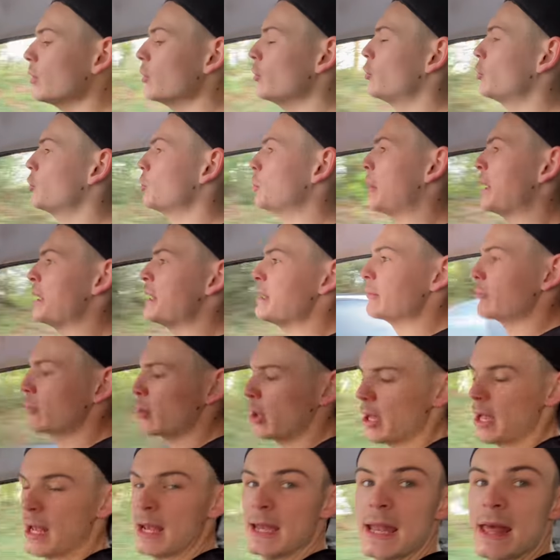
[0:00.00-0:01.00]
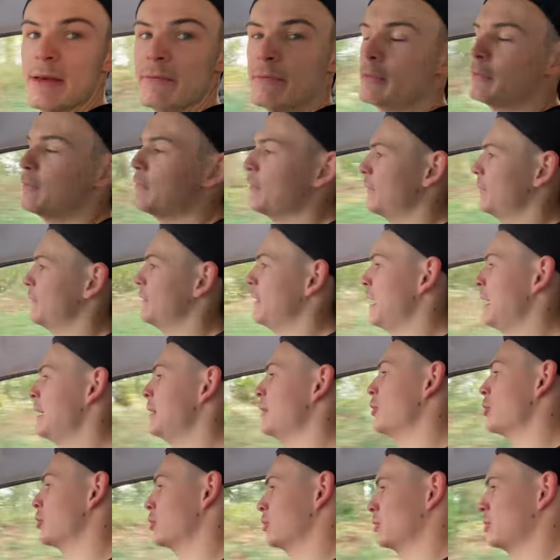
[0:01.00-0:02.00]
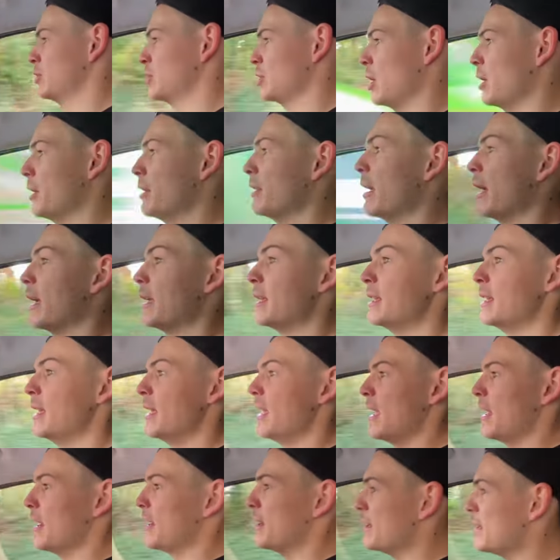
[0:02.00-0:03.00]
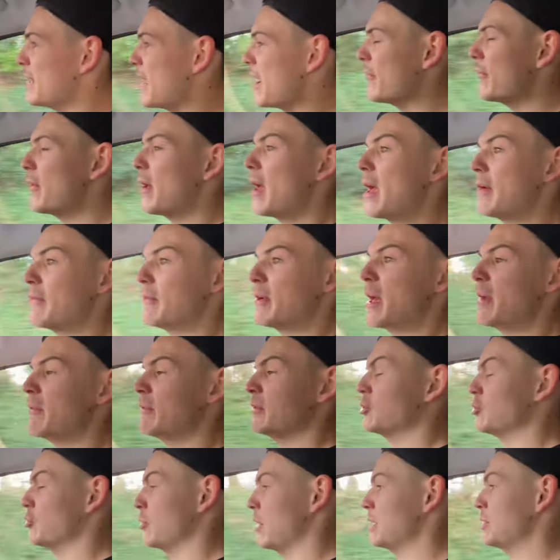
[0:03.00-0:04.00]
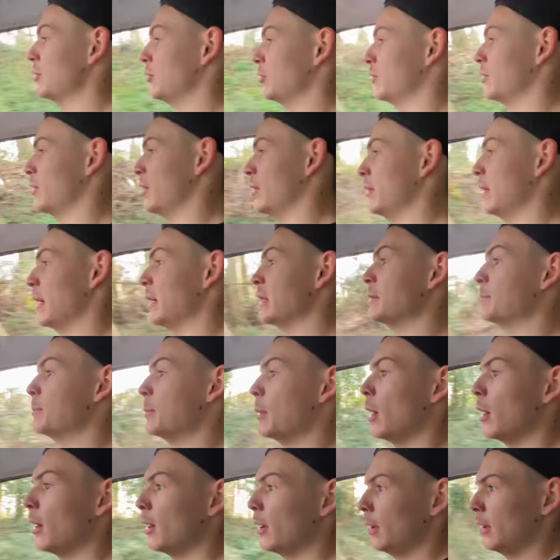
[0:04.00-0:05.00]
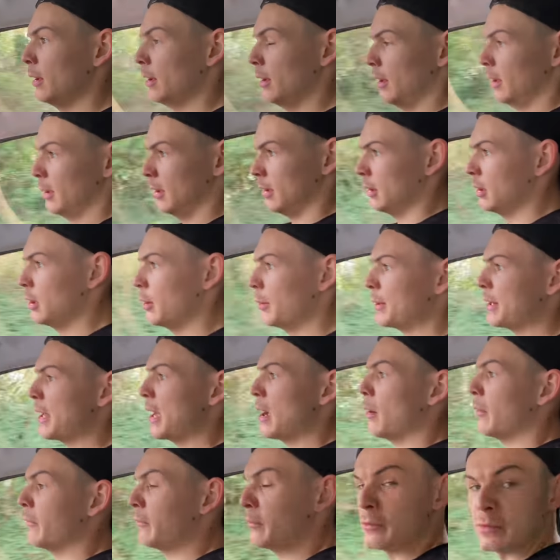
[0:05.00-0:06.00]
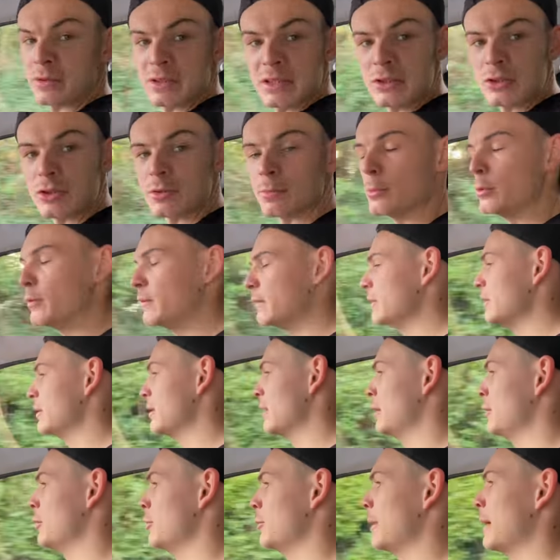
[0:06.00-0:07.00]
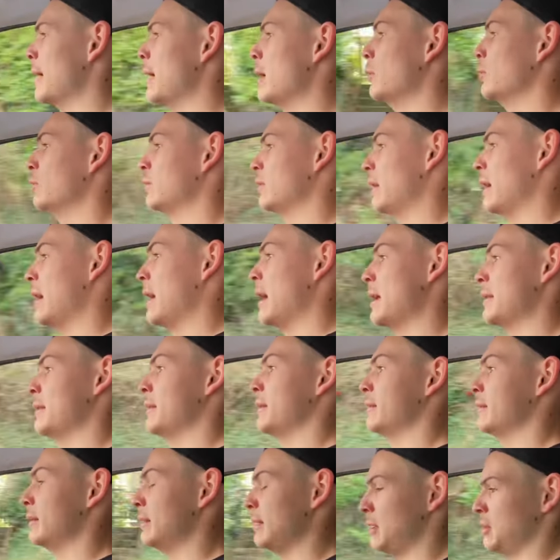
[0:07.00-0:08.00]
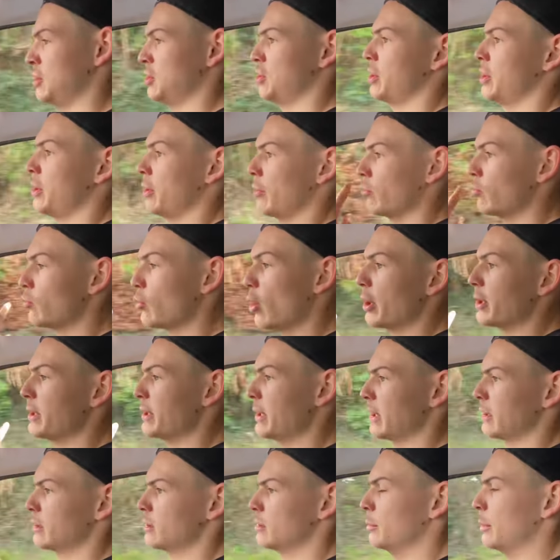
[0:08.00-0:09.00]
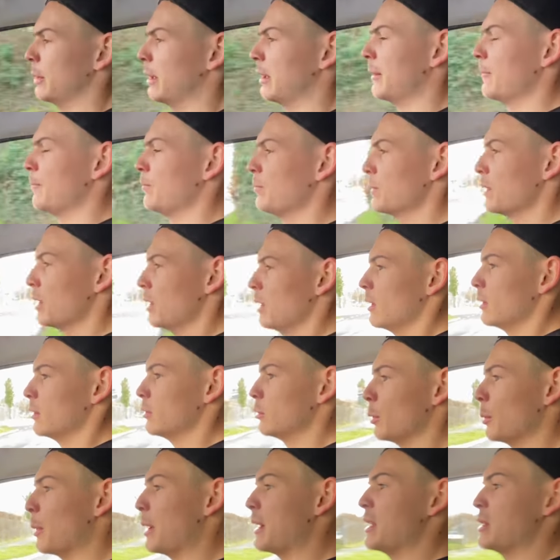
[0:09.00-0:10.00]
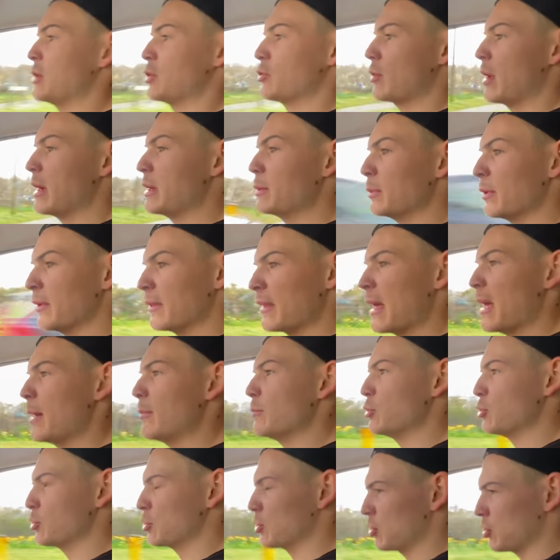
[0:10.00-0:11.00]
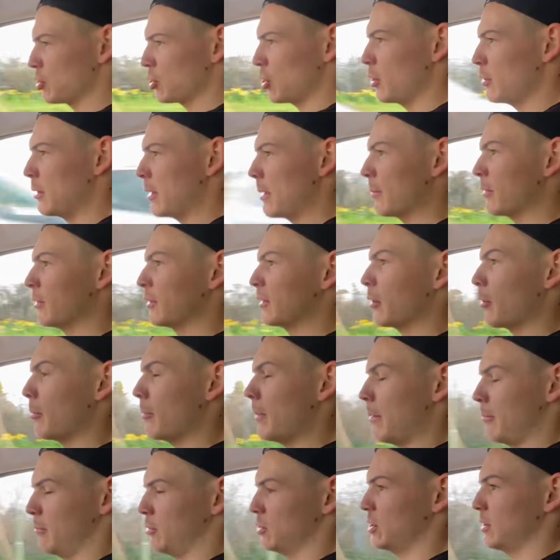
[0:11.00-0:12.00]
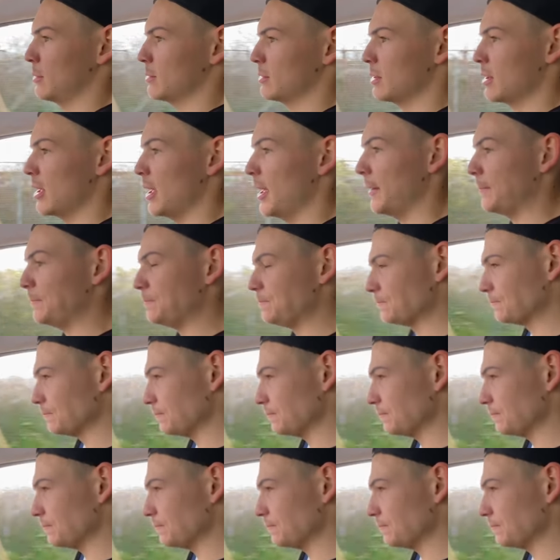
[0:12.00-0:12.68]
Sweet. Right, 11:15 on Sunday. Never, ever, ever train on Sundays, but Lou and Al have obviously just moved into their new house and there's a leisure centre right next to it. So we went and trained with them just to show them because they've got memberships there.